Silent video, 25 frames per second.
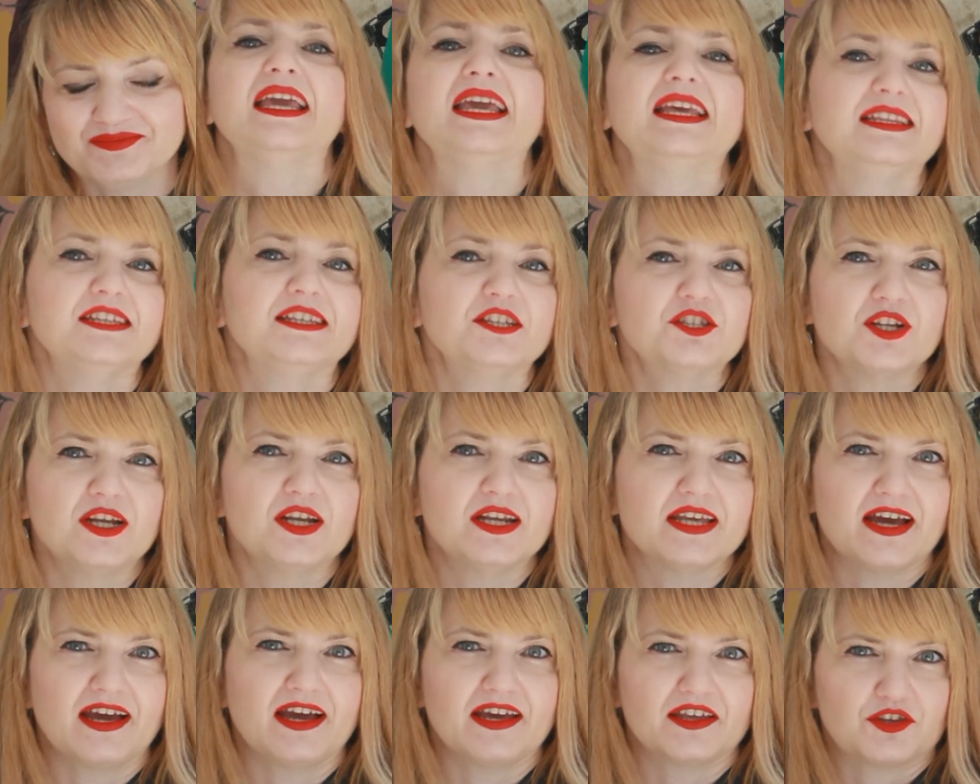
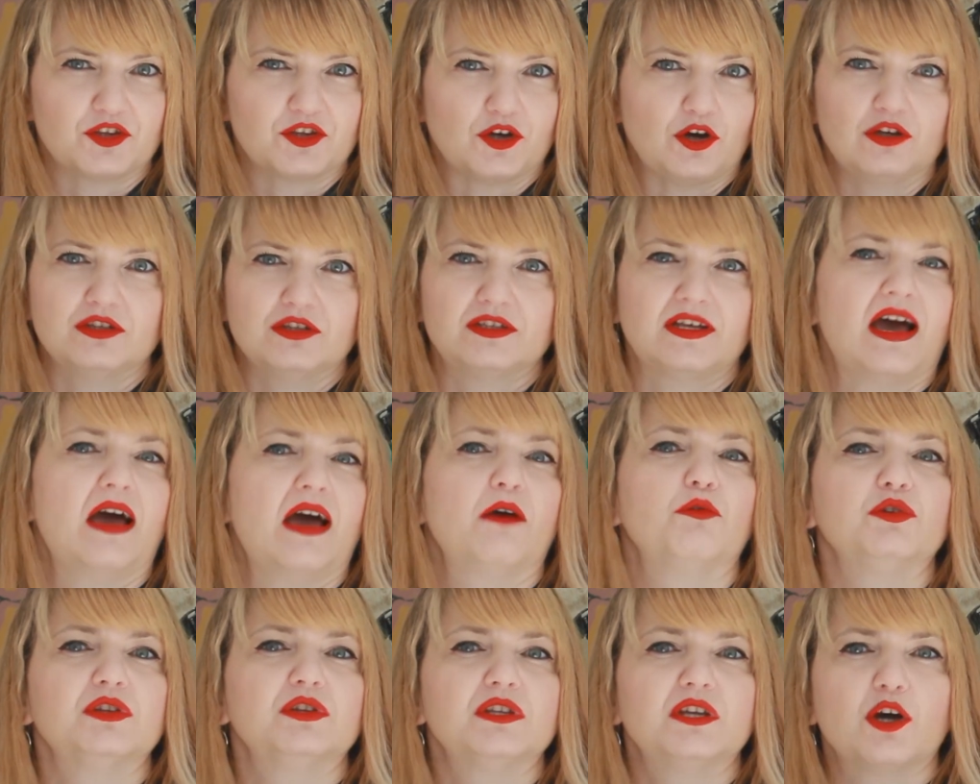Initially I thought
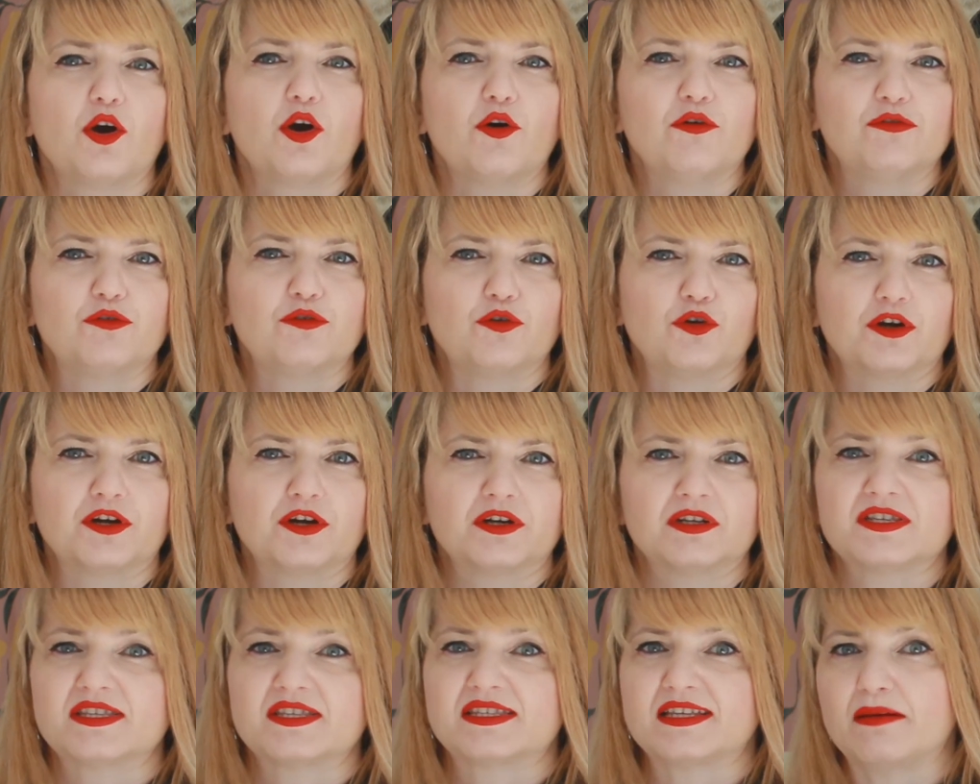I would go
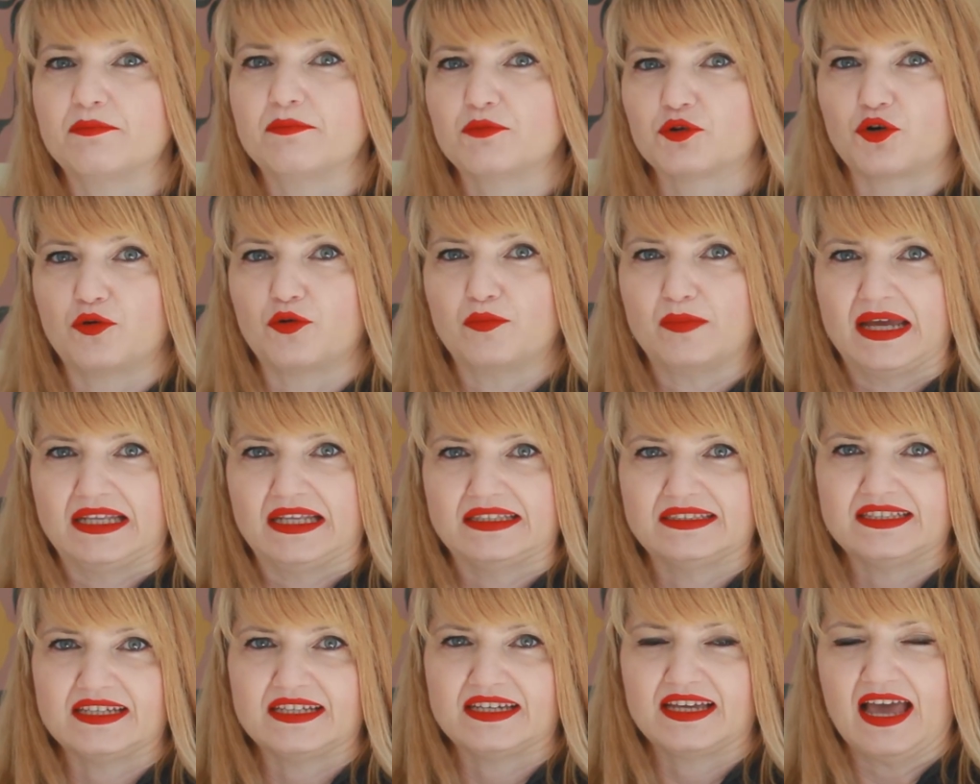for some
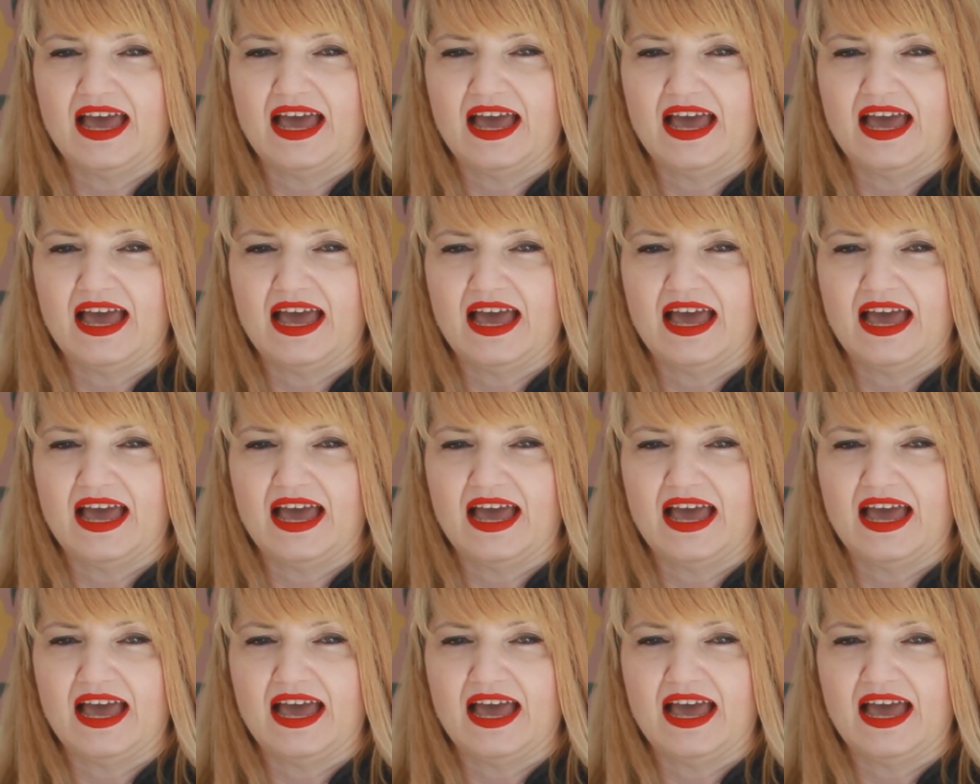romantic